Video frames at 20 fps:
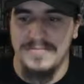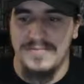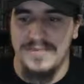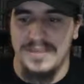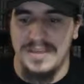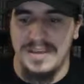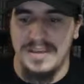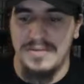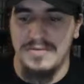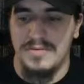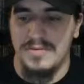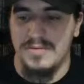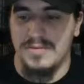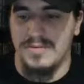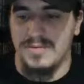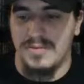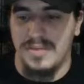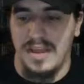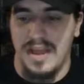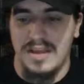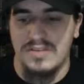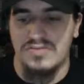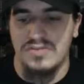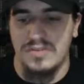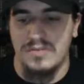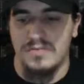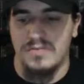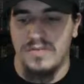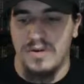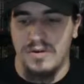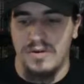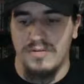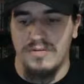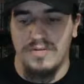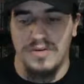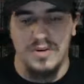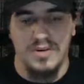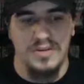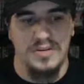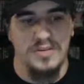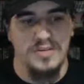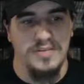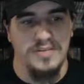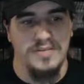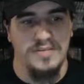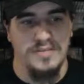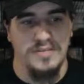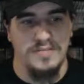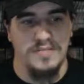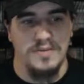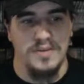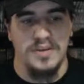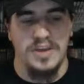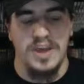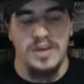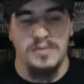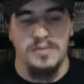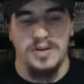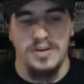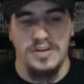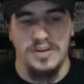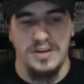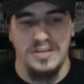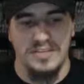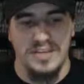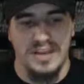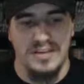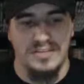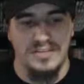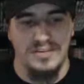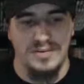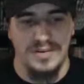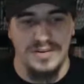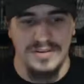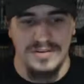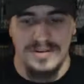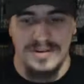It's actually a very fun game when you get down to it.